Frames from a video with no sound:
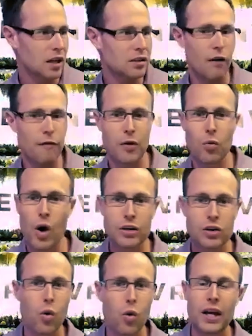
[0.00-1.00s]
sell for
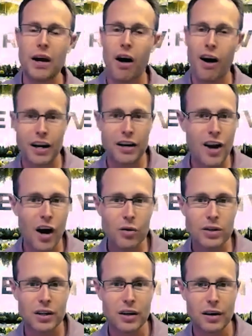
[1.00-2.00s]
120 on a
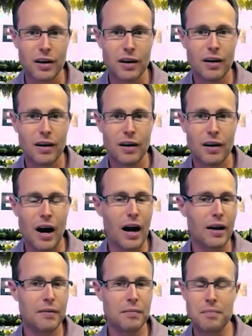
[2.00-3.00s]
note.
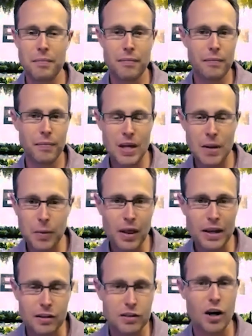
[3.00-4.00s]
I m-
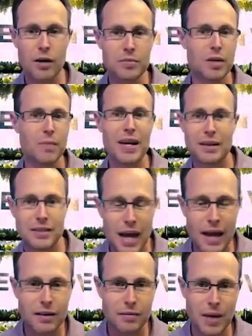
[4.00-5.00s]
manipulate the terms to make it
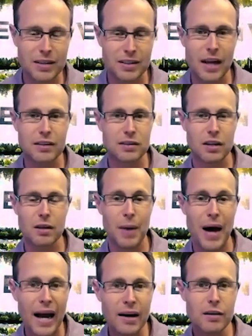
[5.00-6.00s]
sent make sense to the
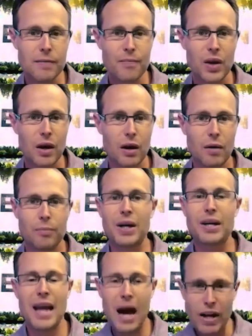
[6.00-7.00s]
buyer, but
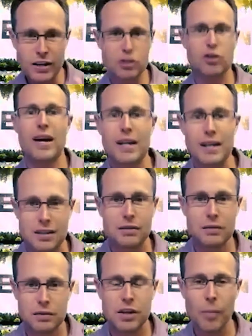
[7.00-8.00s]
now I just create it's
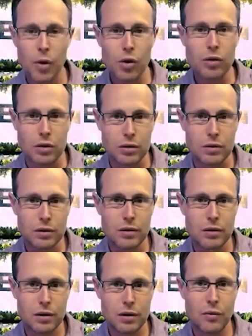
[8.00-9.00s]
double
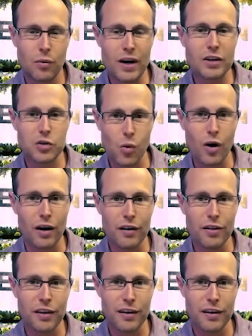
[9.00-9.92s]
what it's worth